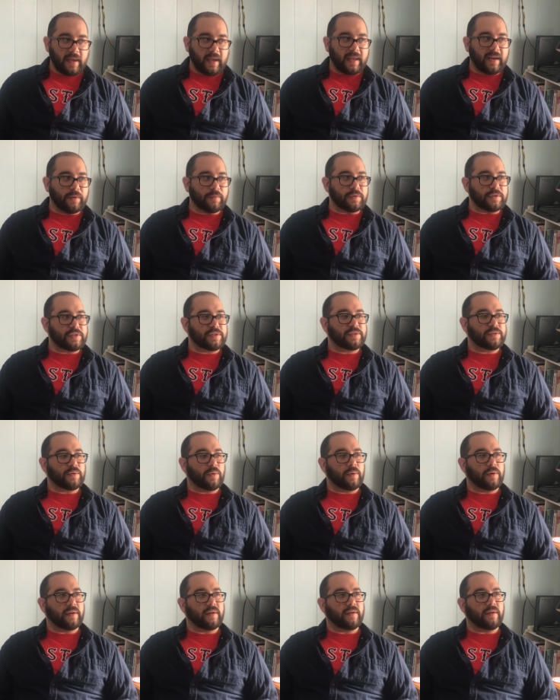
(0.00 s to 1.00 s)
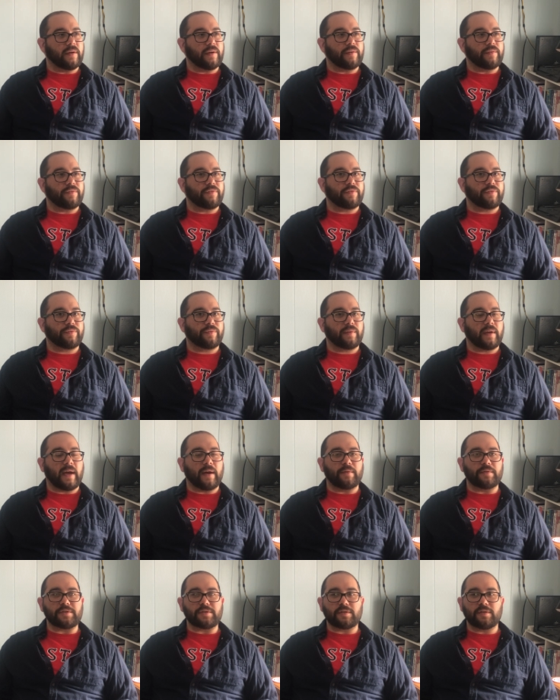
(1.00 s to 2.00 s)
And it was sort of, I
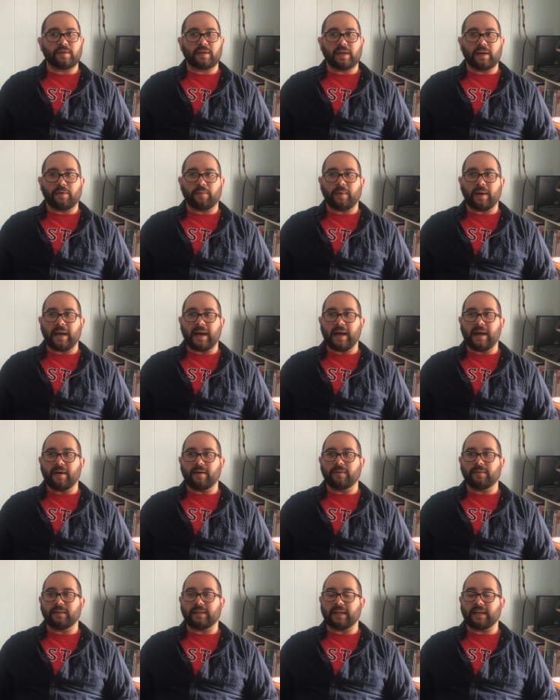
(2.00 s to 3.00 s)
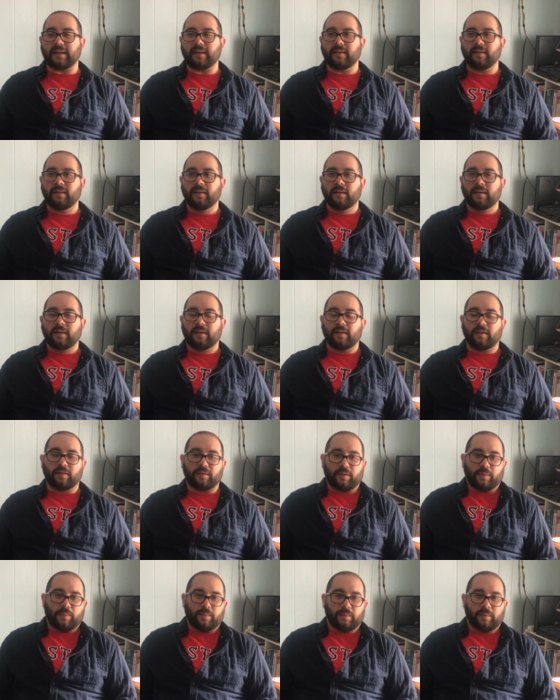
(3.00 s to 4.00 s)
was looking around at,
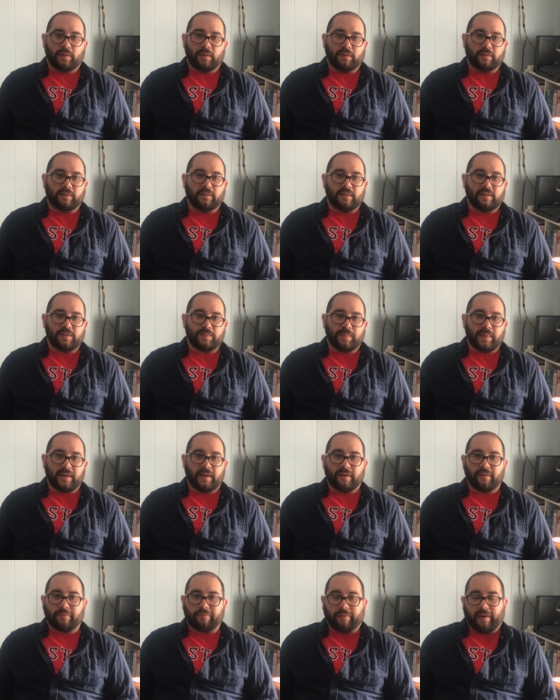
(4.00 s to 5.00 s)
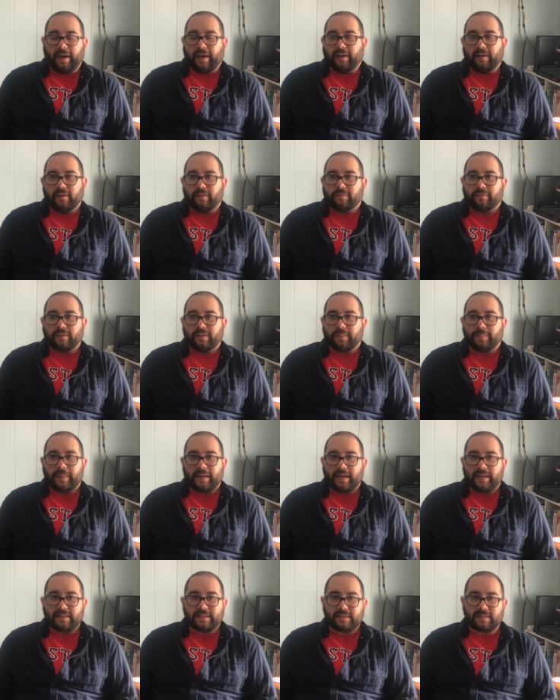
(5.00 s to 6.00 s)
the world has been on fire for the
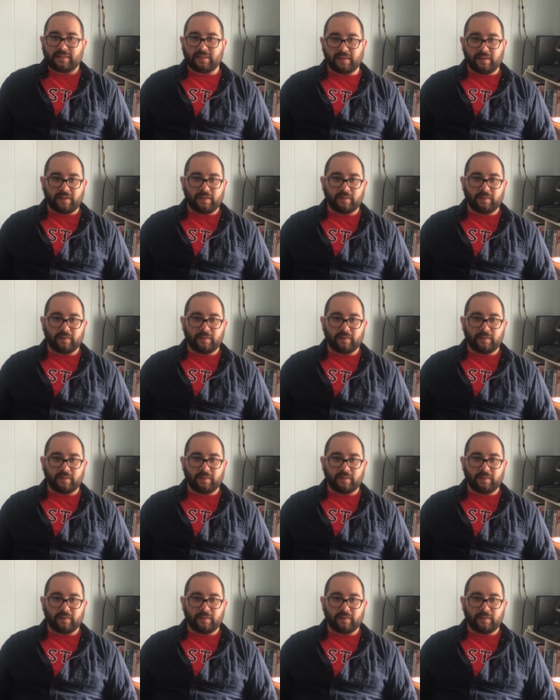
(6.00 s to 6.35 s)
past,